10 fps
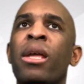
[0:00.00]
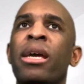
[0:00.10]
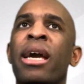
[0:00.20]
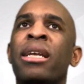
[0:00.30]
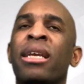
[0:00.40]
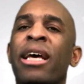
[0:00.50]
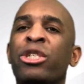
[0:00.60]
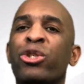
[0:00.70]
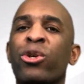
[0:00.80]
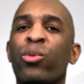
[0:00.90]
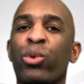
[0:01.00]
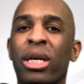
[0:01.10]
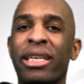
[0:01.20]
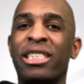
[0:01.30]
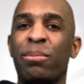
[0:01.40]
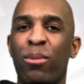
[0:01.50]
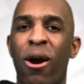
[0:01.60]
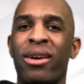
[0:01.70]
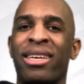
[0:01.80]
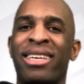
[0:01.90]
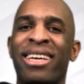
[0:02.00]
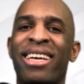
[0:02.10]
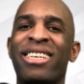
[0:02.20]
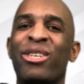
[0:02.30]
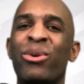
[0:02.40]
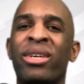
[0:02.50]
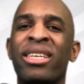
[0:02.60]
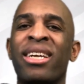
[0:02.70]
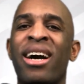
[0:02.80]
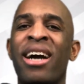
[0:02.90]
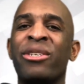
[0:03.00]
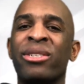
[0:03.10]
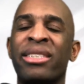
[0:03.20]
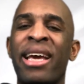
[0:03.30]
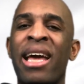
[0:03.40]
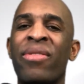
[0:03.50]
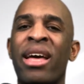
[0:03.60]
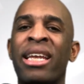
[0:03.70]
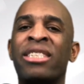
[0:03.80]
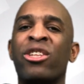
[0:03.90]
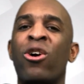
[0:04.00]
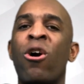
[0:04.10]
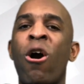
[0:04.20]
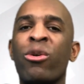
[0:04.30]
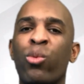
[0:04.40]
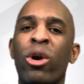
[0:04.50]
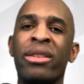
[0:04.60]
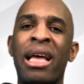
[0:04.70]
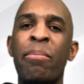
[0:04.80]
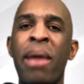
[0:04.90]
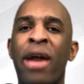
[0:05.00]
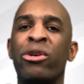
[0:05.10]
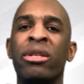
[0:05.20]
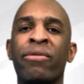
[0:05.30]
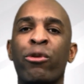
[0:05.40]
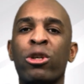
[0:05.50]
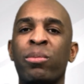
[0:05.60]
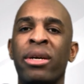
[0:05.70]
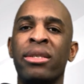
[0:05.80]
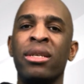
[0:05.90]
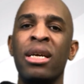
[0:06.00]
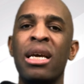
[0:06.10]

Unless you're a really smart kid and you can understand that it's the hard work that mattered in the first place.